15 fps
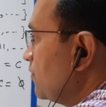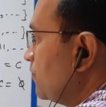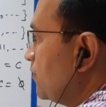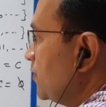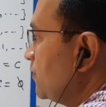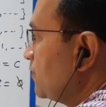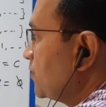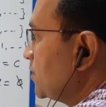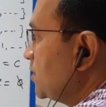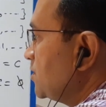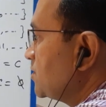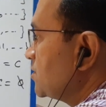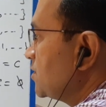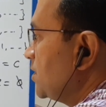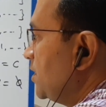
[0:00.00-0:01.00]
Fifth is
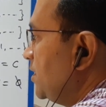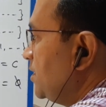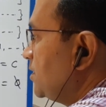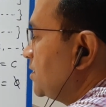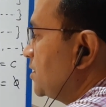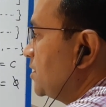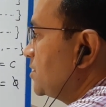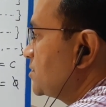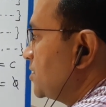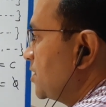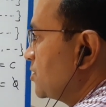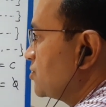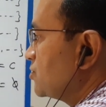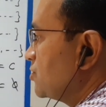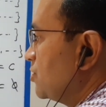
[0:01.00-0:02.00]

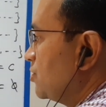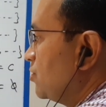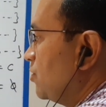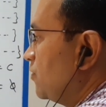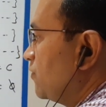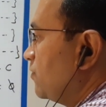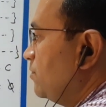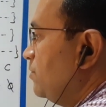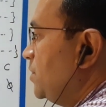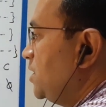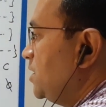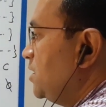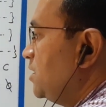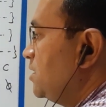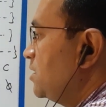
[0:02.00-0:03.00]
intersection of B
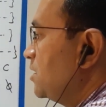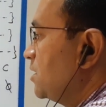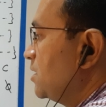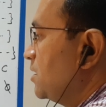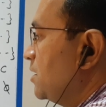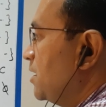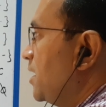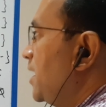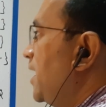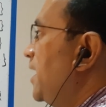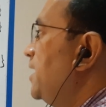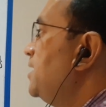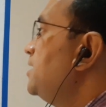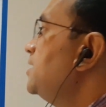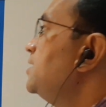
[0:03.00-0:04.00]

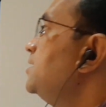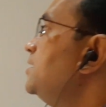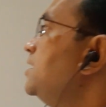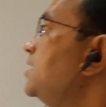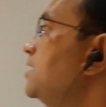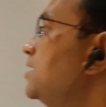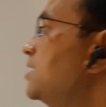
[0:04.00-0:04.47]
and D.